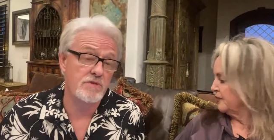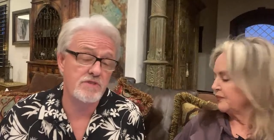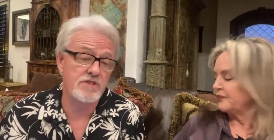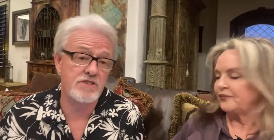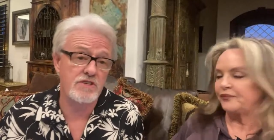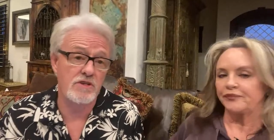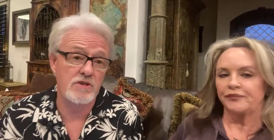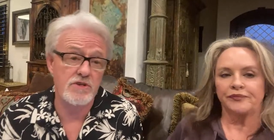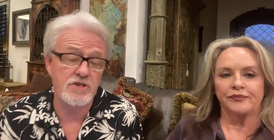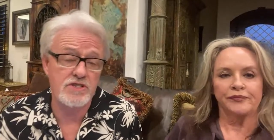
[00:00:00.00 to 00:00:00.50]

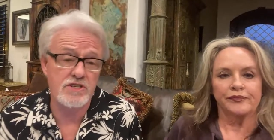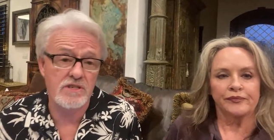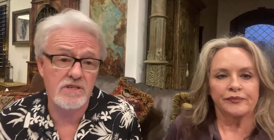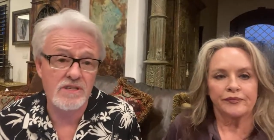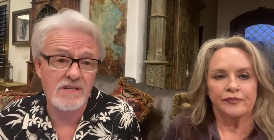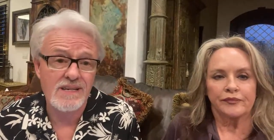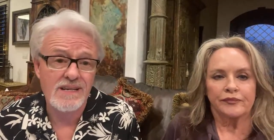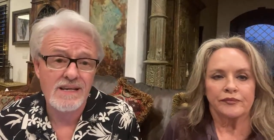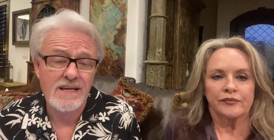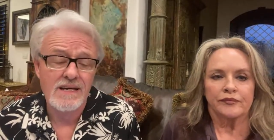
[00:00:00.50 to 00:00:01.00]
Speaker 1: solution.
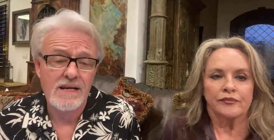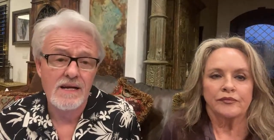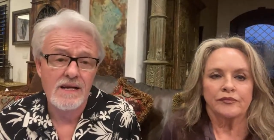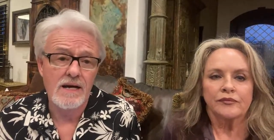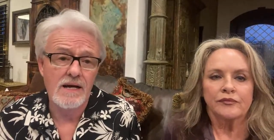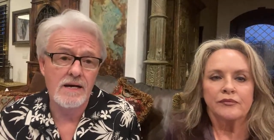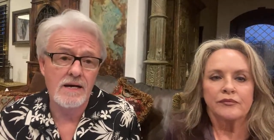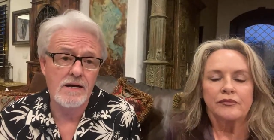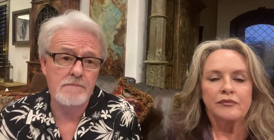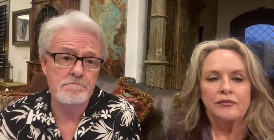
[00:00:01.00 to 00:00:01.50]

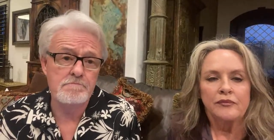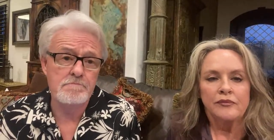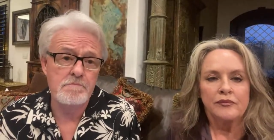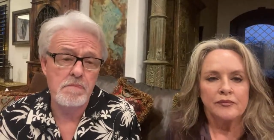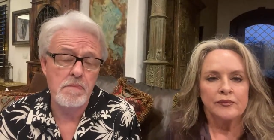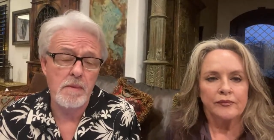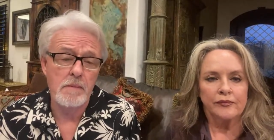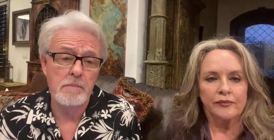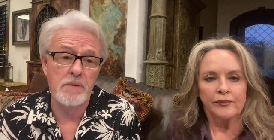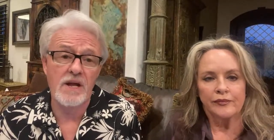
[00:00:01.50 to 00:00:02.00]
Um,
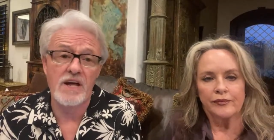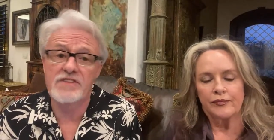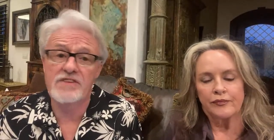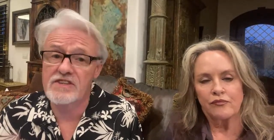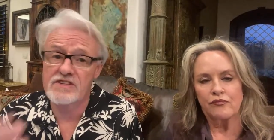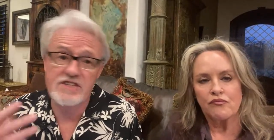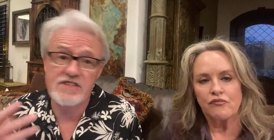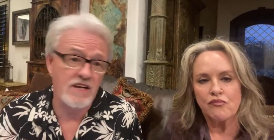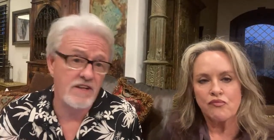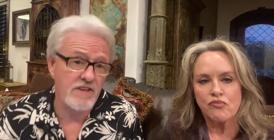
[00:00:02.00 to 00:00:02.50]
but I can
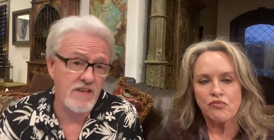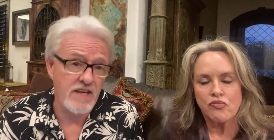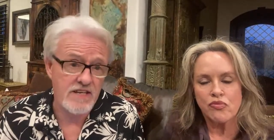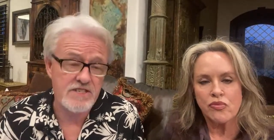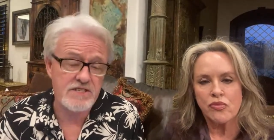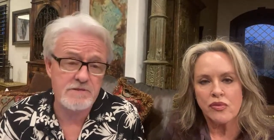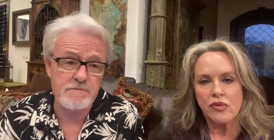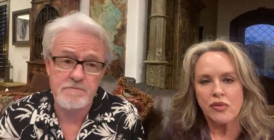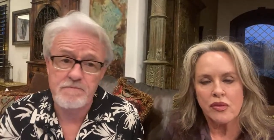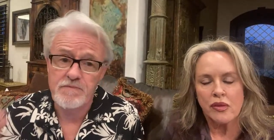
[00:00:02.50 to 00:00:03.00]
tell you
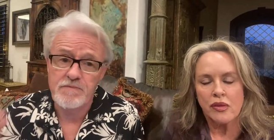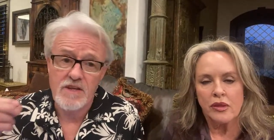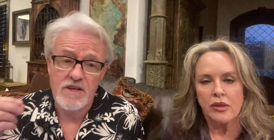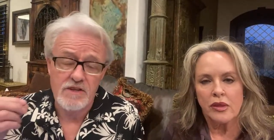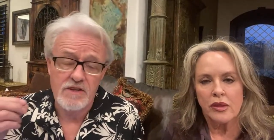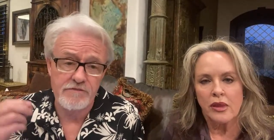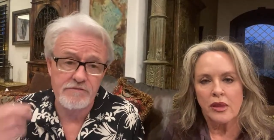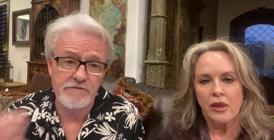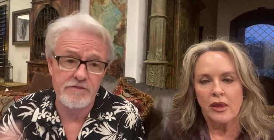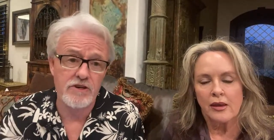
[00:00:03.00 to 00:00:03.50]
this:
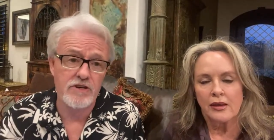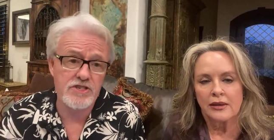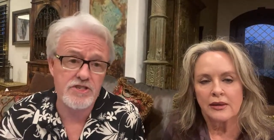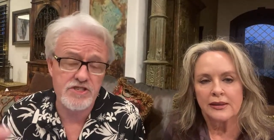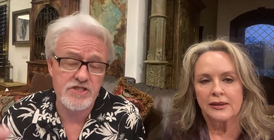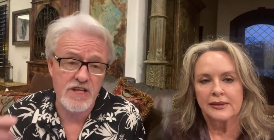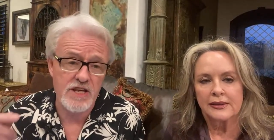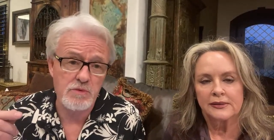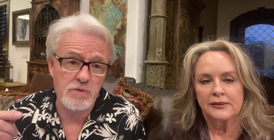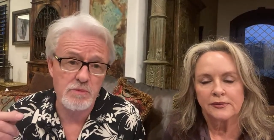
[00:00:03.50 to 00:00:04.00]
the first
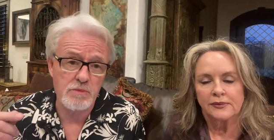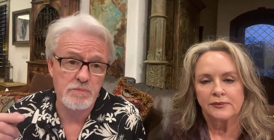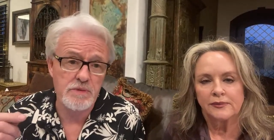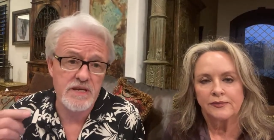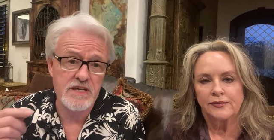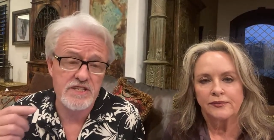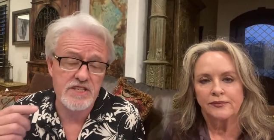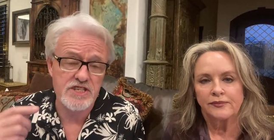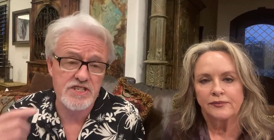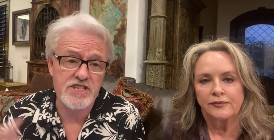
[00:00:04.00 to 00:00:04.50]
thing would be
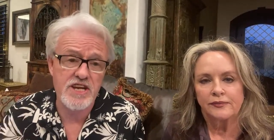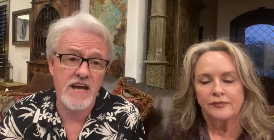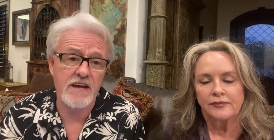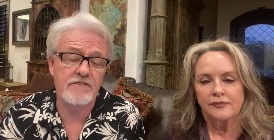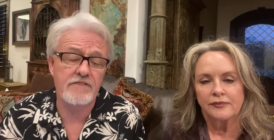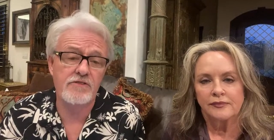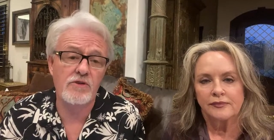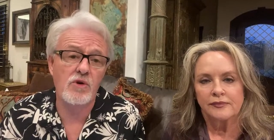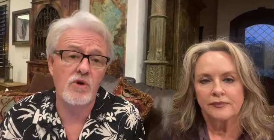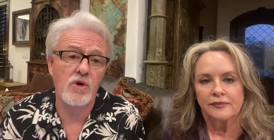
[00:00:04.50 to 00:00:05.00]
to check
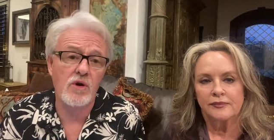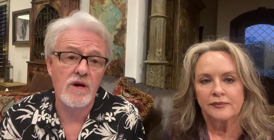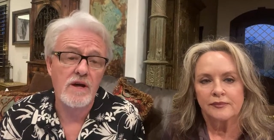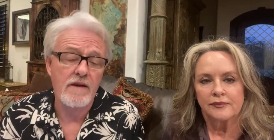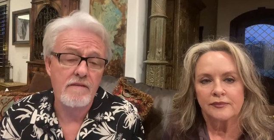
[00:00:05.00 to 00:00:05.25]
for